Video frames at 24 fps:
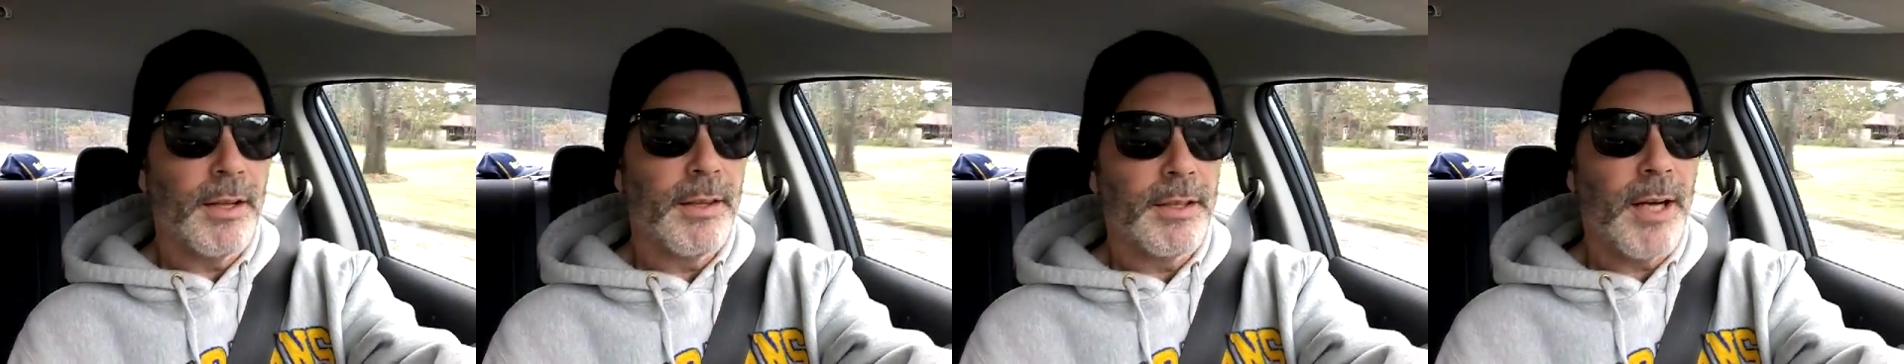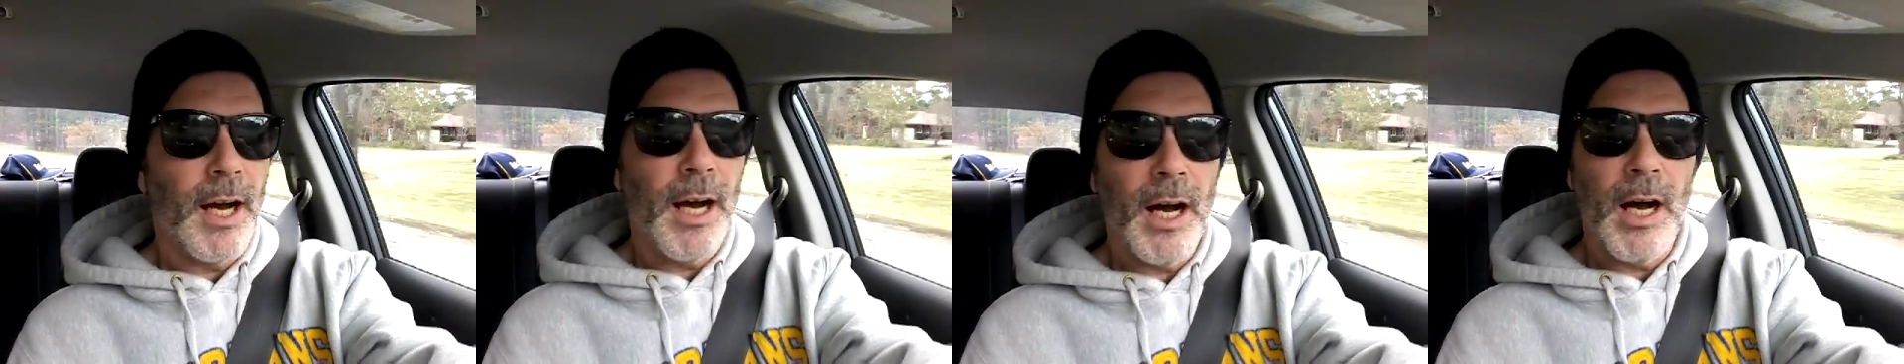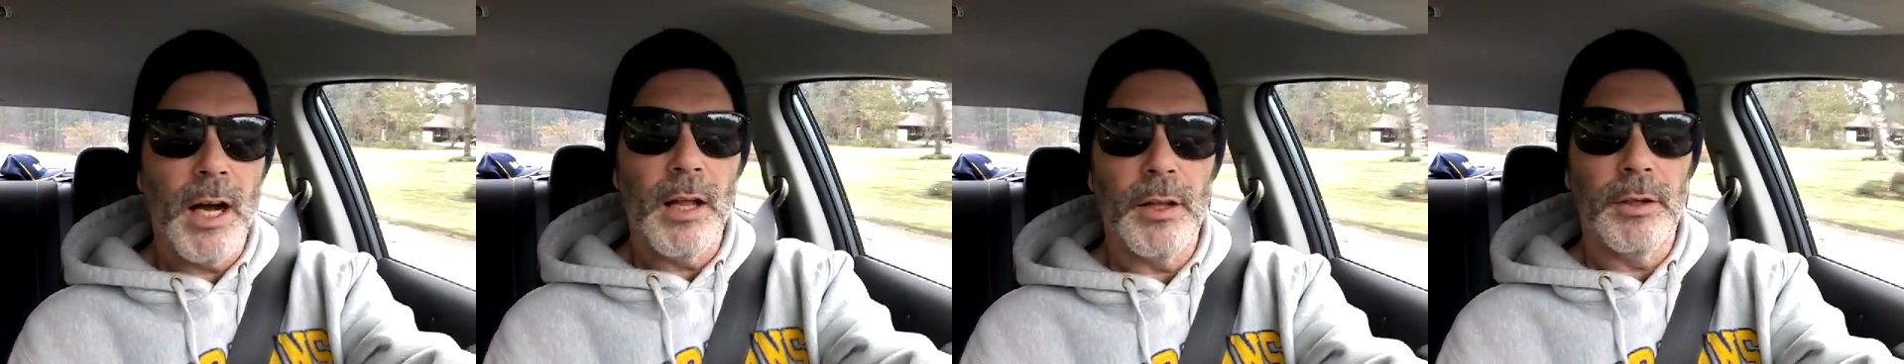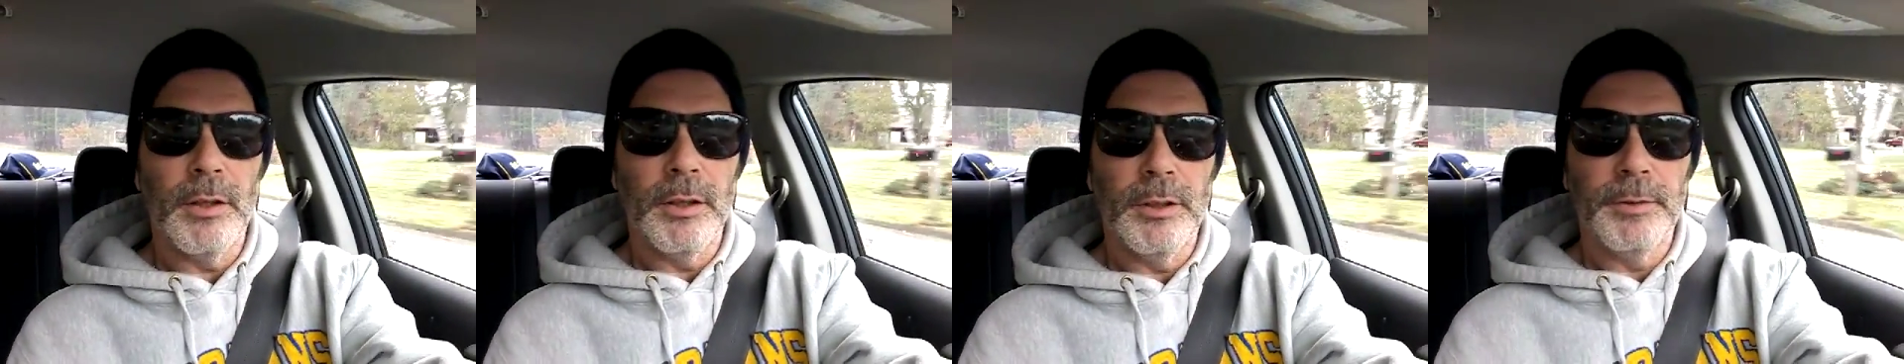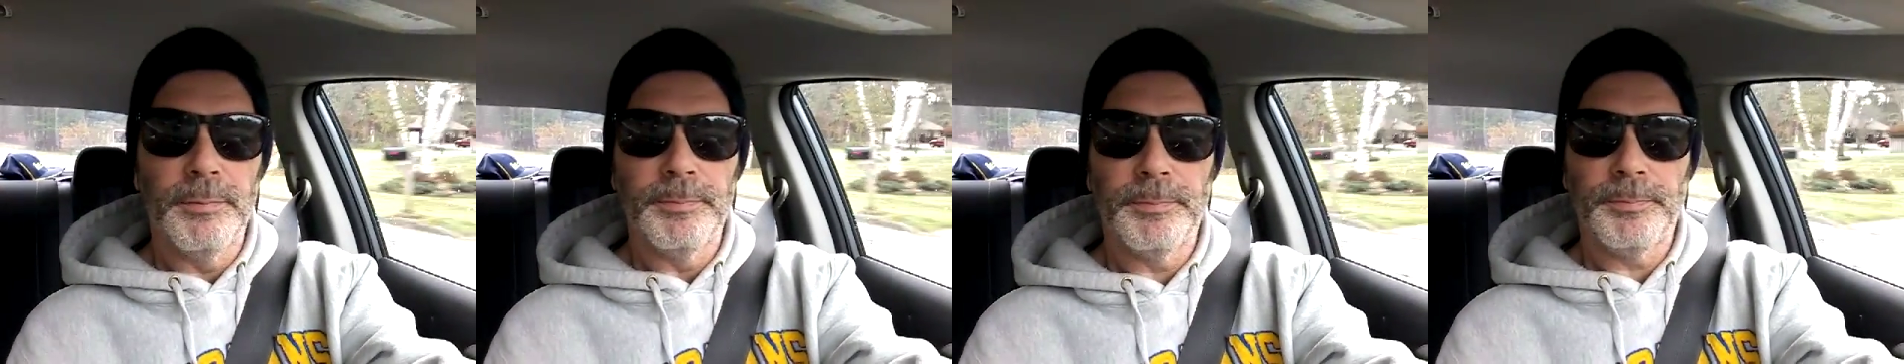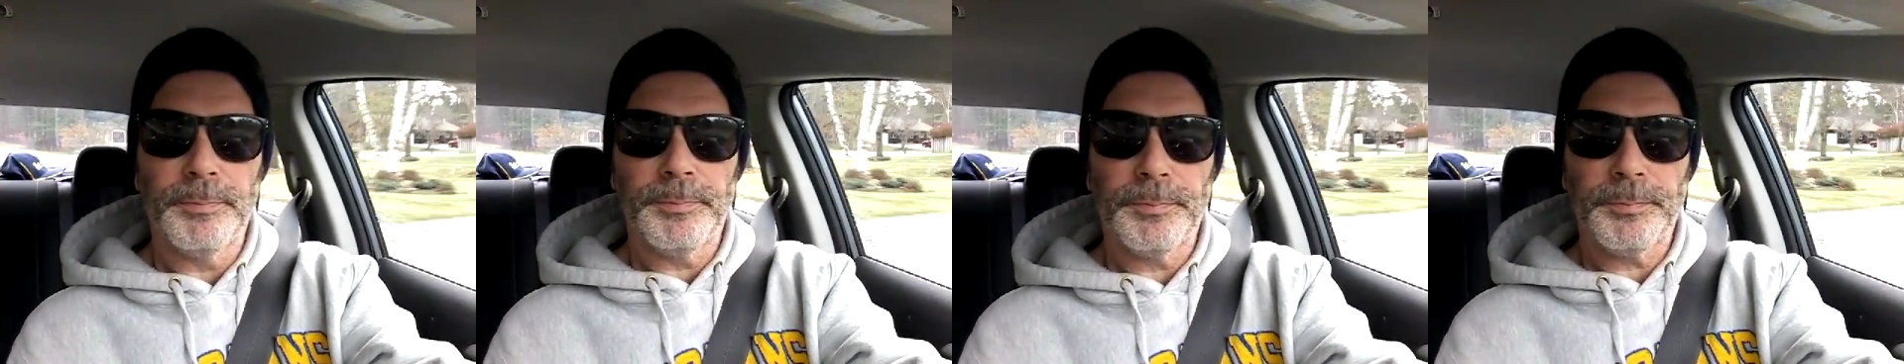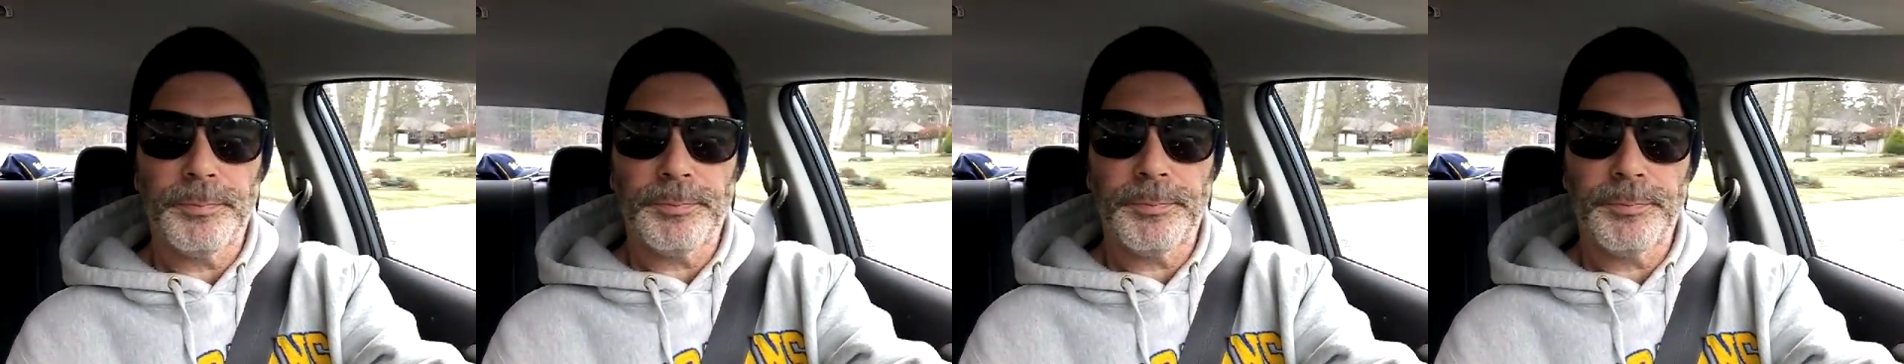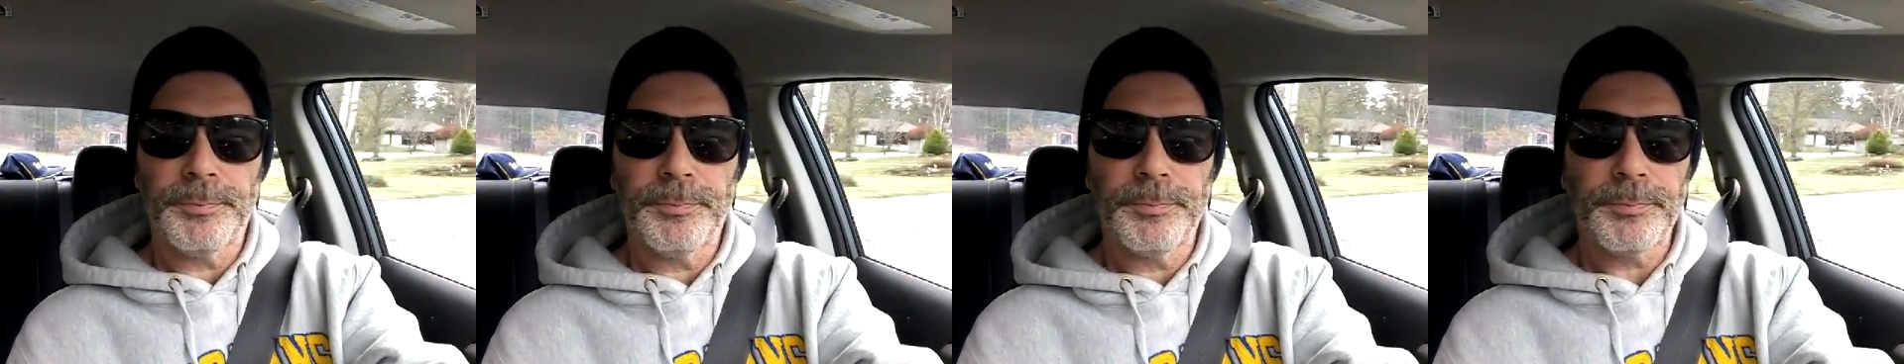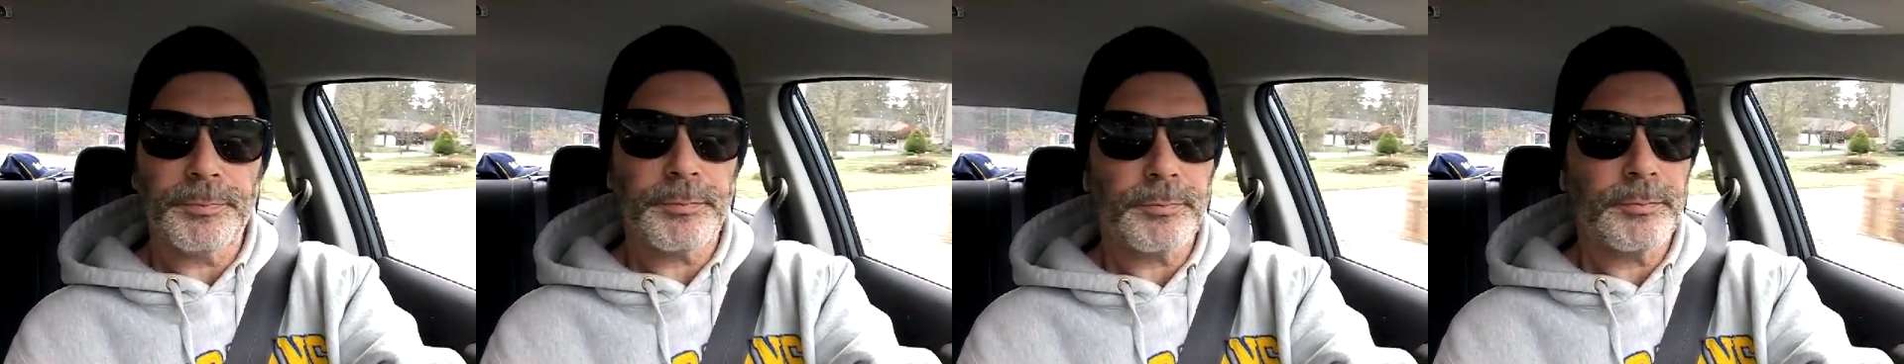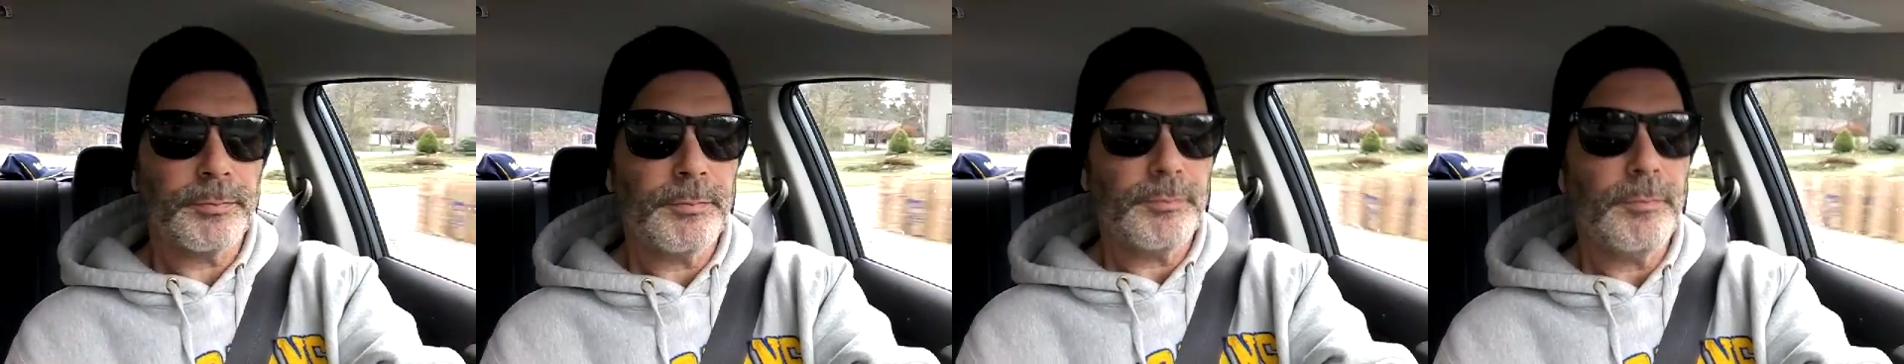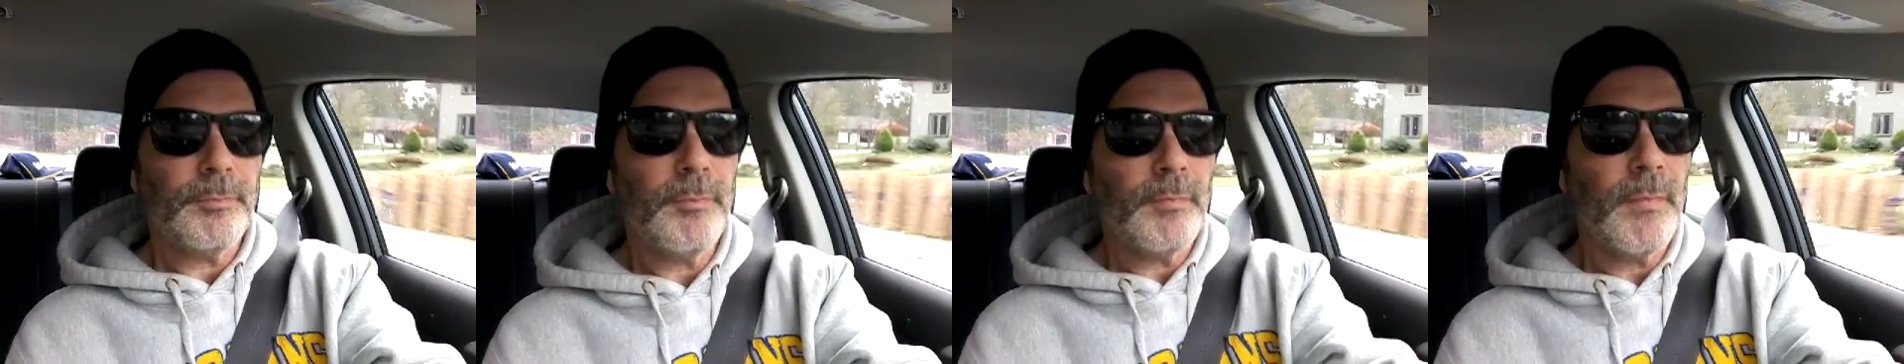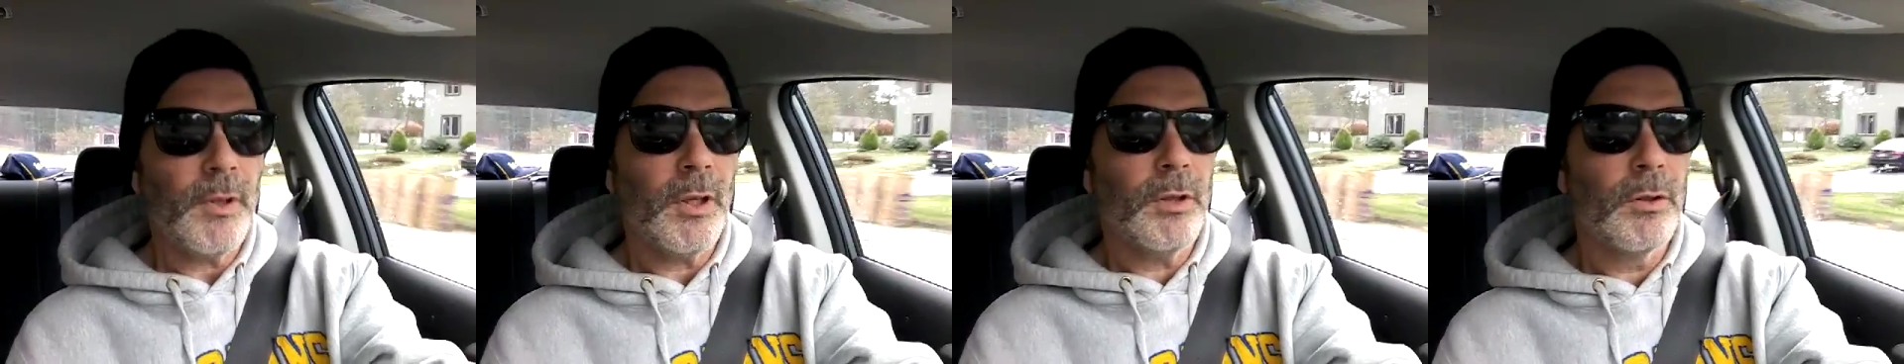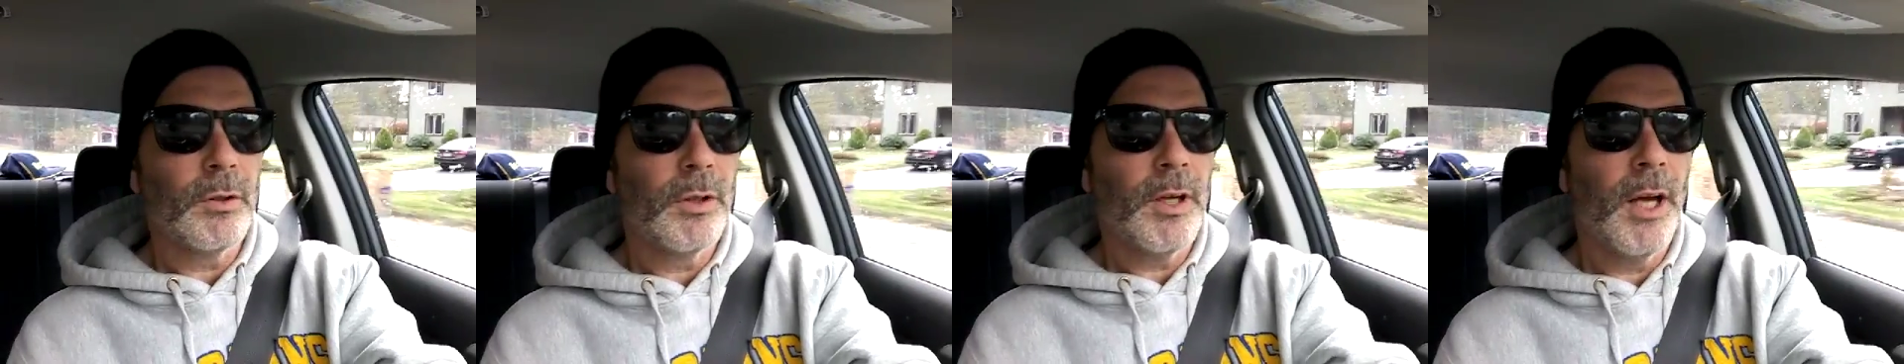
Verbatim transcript: $1,